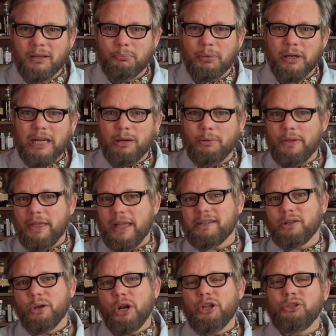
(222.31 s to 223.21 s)
But anyway,
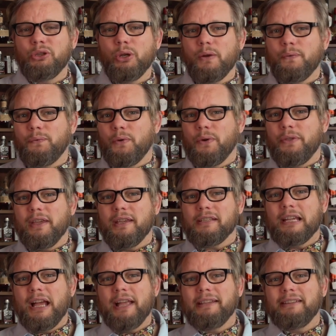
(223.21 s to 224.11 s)
that's going to do it for
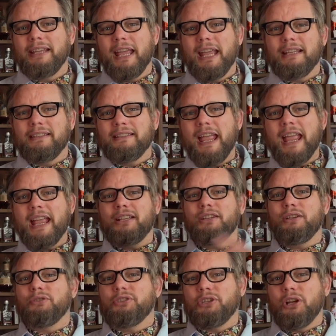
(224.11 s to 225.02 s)
this hot take. Thank
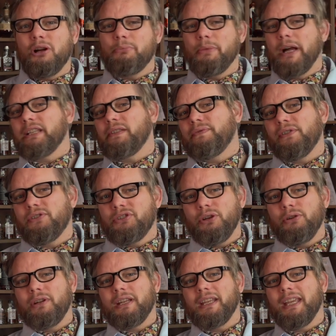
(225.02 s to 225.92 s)
you so much for
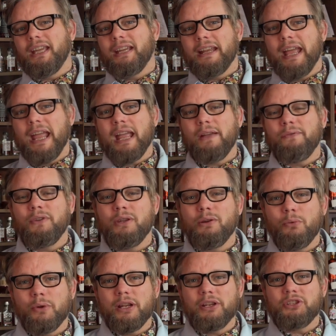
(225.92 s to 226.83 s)
tuning in. Hey, if
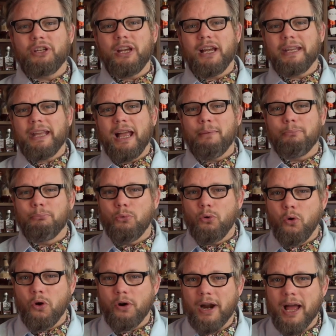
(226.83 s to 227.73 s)
you want to check out
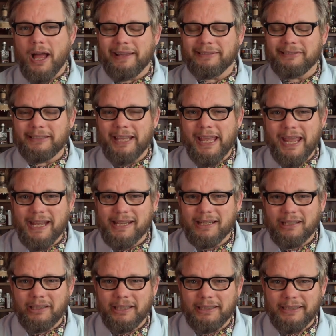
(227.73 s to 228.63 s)
more hot takes,
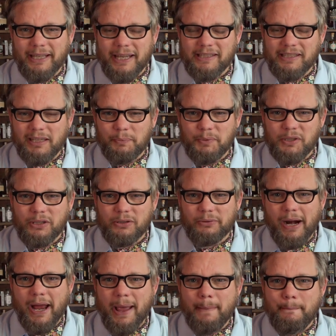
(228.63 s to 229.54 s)
click that
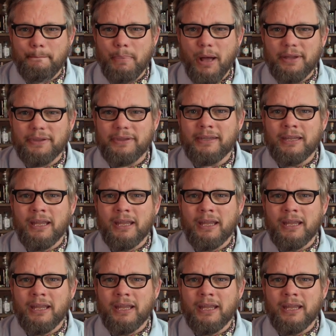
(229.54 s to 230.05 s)
subscribe button.